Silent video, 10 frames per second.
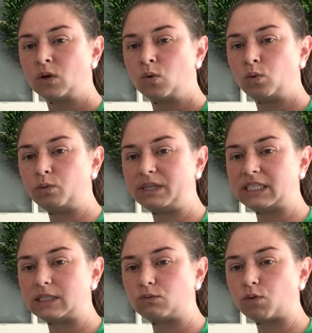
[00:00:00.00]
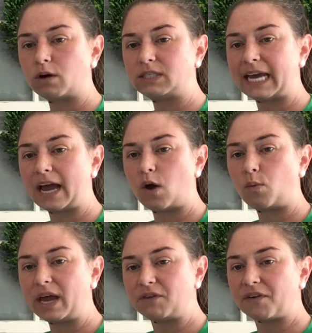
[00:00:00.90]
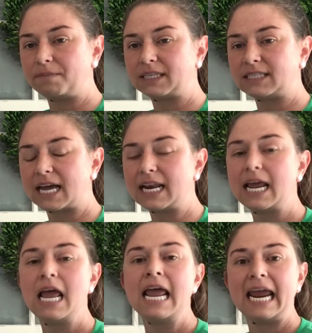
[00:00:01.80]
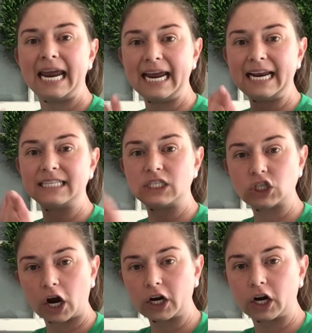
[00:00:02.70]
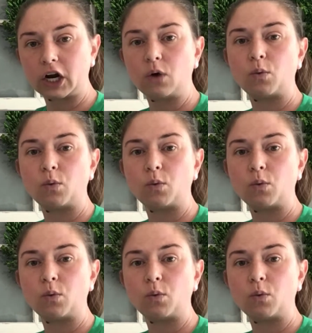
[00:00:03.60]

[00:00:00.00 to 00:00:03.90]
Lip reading: when we rotate away from the sun, it is darker.